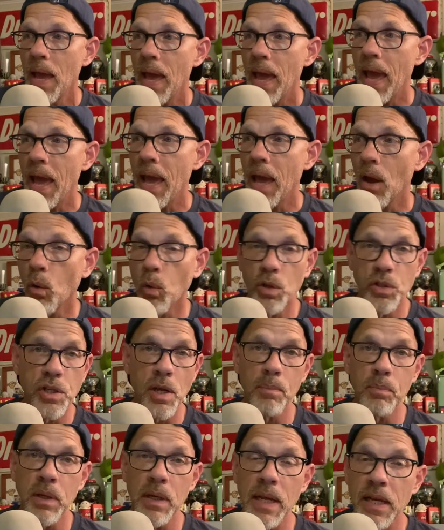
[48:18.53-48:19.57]
and, eh, or
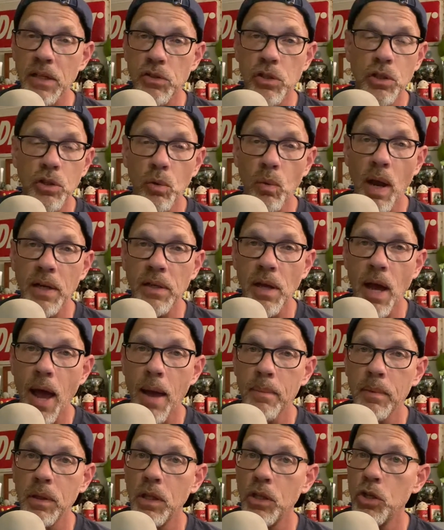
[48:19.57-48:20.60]
something hits at the right
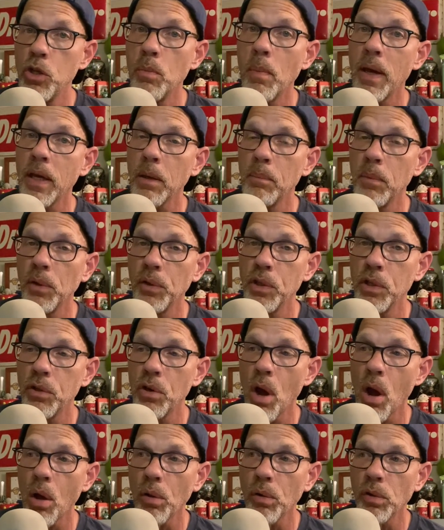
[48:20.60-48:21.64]
time, and then you make a million
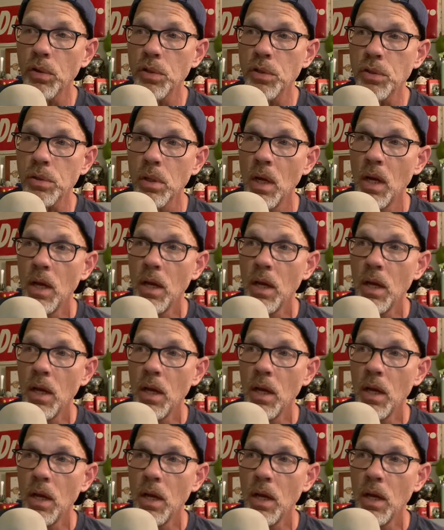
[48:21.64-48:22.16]
dollars